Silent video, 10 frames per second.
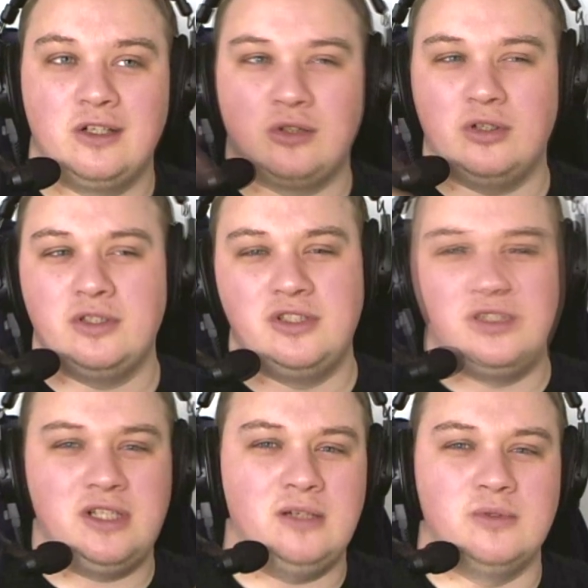
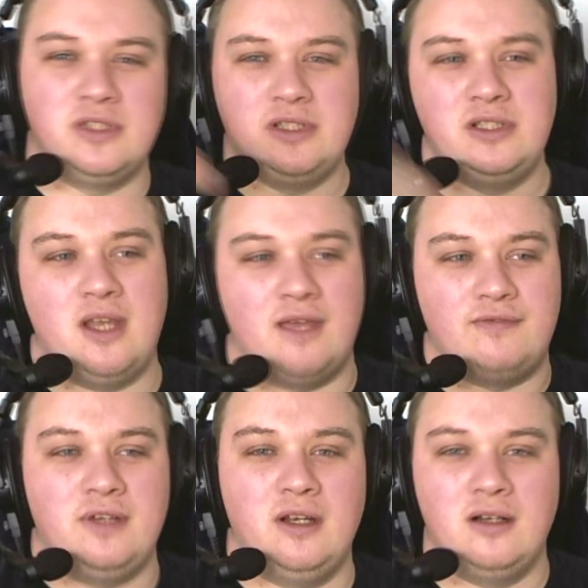cross-channel
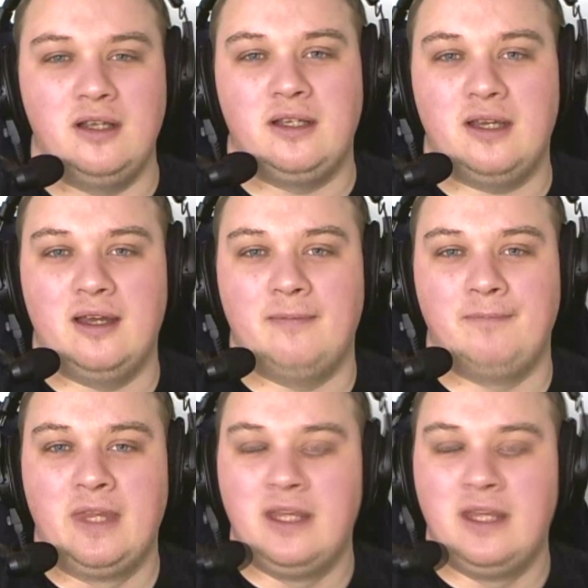stuff. You know, like I